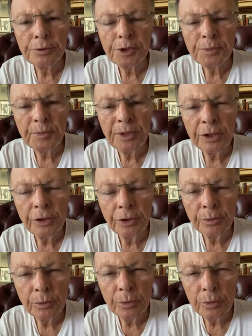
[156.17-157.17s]
he
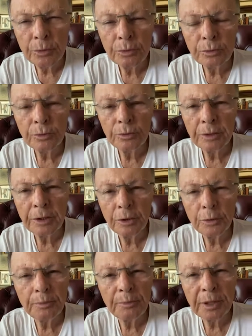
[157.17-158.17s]

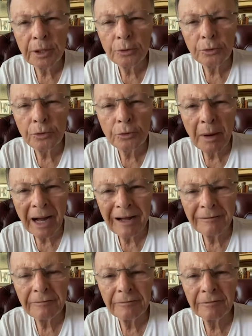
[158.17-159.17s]
would be
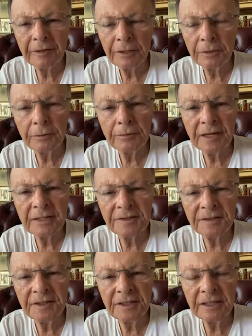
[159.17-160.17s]
attacked by
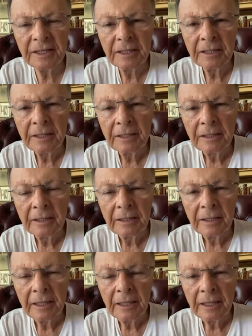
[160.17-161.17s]
a
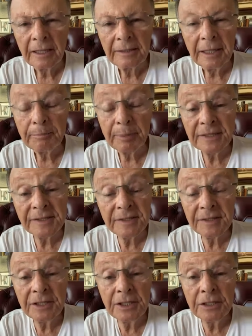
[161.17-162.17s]
disturbing spirit
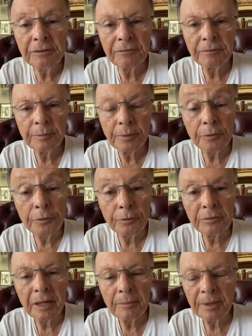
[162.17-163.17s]
that
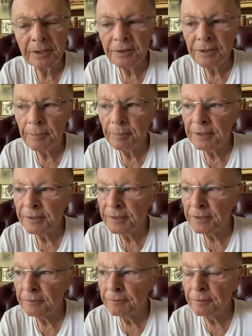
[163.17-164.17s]
made him
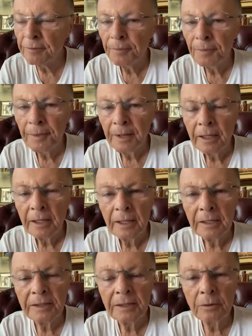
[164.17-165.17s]

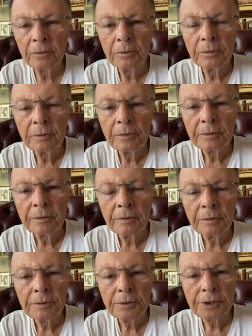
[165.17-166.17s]
depressed,
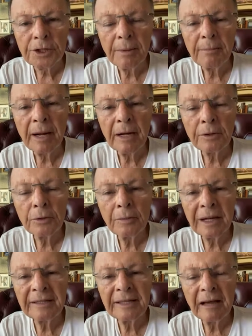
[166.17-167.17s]
extremely
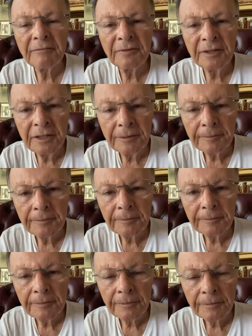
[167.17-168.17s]
depressed?
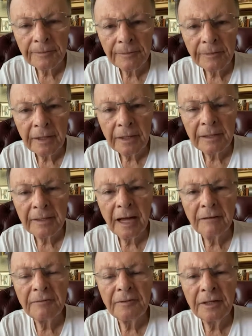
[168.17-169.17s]
So they would call
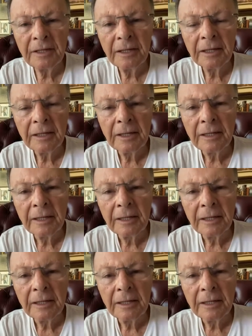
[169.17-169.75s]
David.